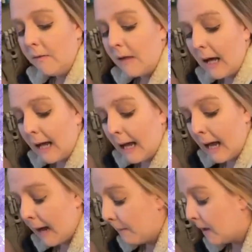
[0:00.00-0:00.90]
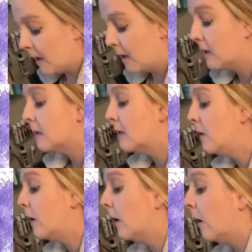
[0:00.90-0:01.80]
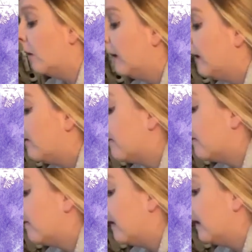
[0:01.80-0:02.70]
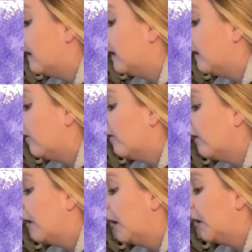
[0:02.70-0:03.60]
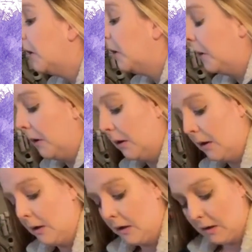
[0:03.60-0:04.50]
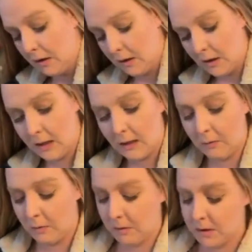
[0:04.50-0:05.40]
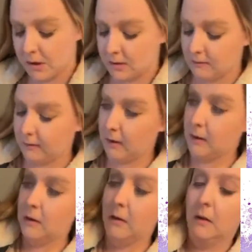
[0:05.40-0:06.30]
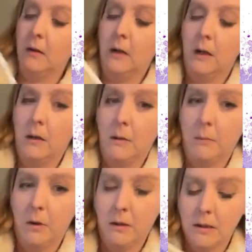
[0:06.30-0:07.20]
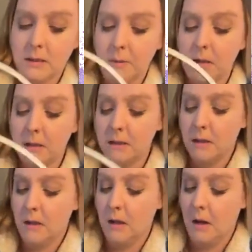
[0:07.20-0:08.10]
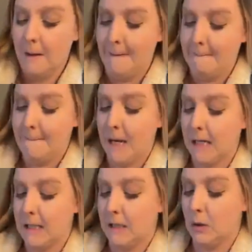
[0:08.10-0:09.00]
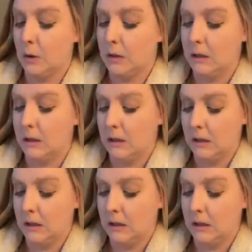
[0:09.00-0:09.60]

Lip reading: If that happens, you can always sand it just a little and it will be just fine. All right, I'm gonna put this piece back down.